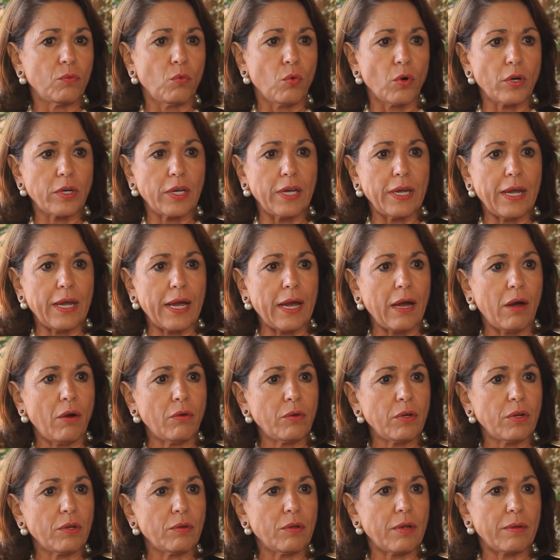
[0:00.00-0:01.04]
working
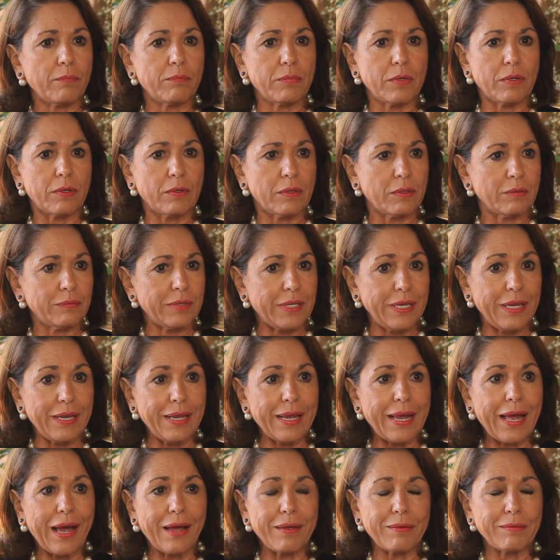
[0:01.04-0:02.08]
out,
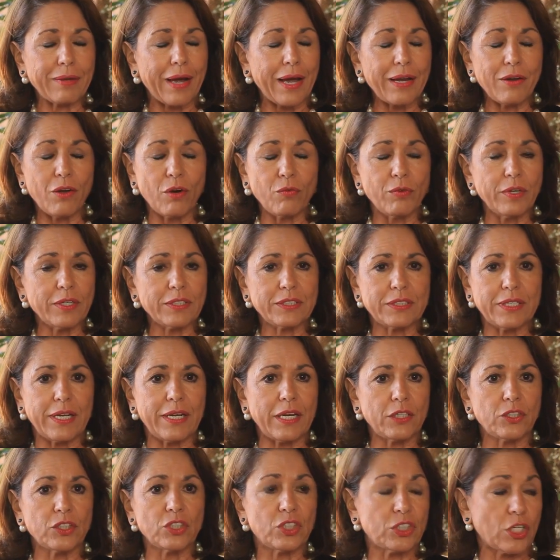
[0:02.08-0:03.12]
eating. I know real estate
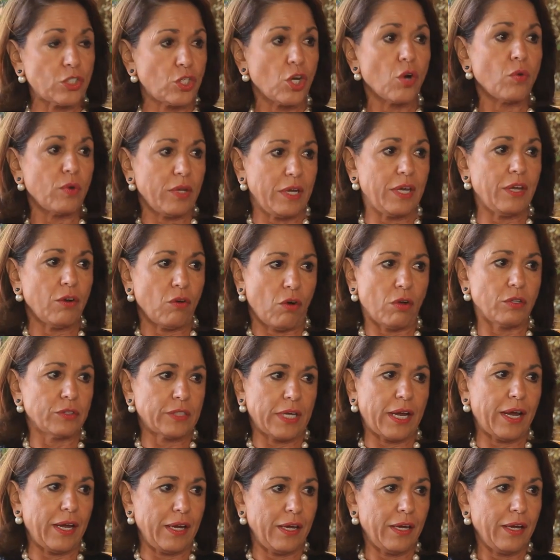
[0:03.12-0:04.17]
agents that don't eat all
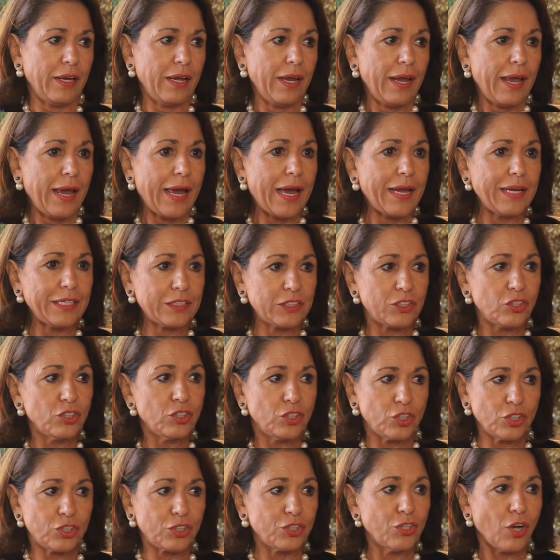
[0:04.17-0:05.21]
day, and it's
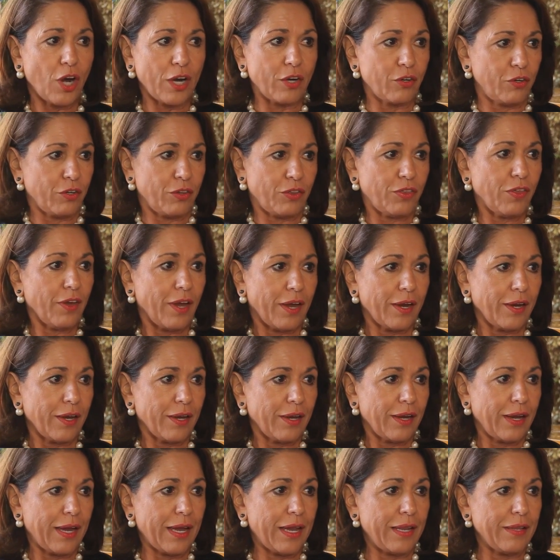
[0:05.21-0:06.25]
just not a good thing.
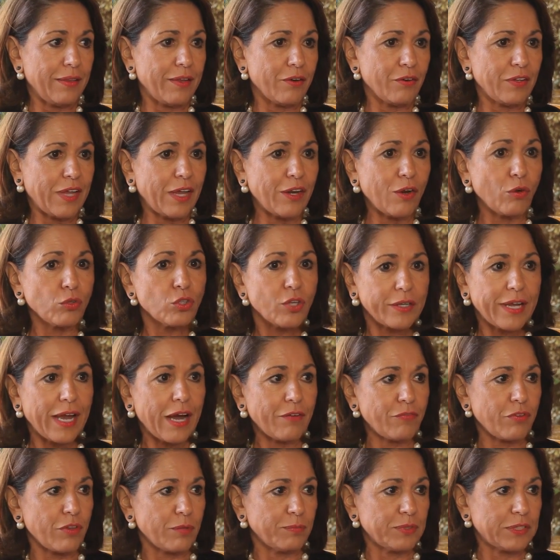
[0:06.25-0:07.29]
And they don't look
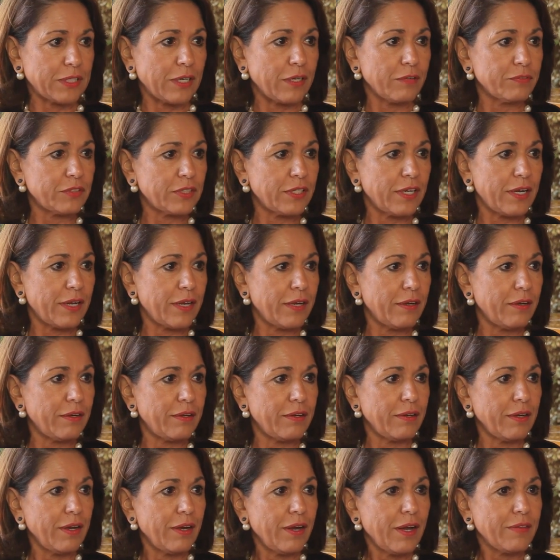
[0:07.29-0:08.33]
after themselves, and
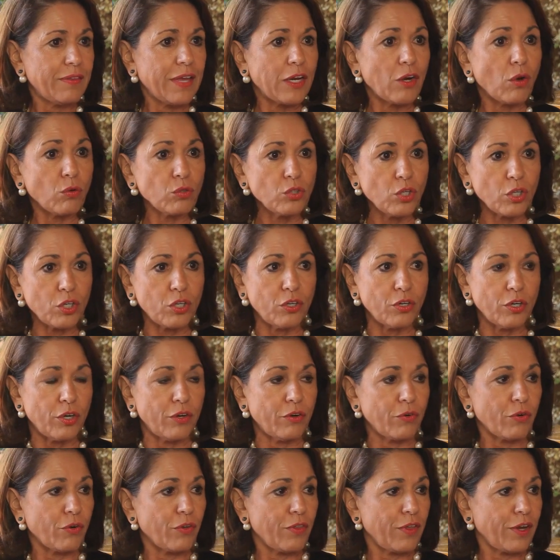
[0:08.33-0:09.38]
they don't look
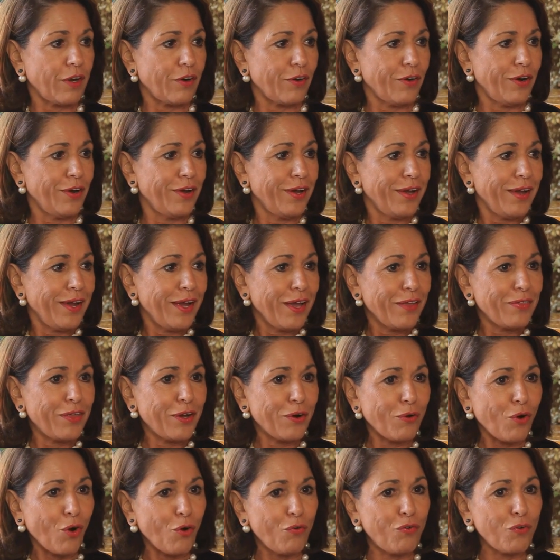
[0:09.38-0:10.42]
good, or
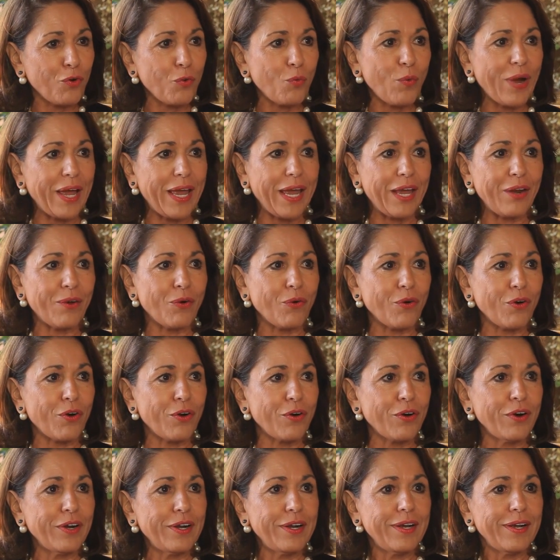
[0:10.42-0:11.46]
they're overweight,
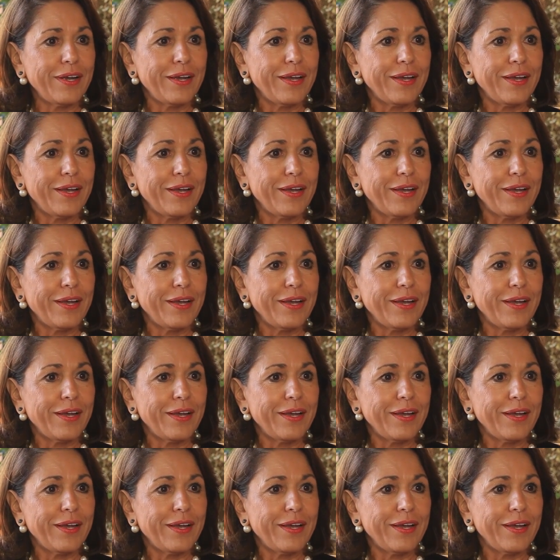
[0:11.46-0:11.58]
or